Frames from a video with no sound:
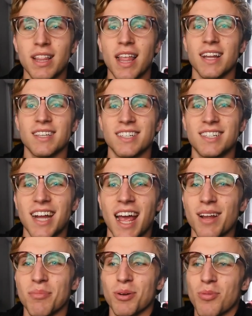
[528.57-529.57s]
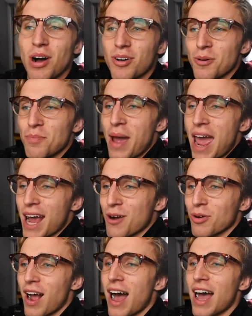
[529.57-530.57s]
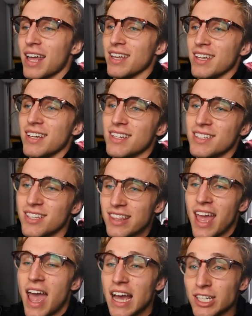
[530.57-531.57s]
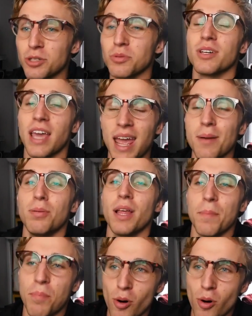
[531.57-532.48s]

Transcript: Ladies and gentlemen, welcome back. We're on to the actual gameplay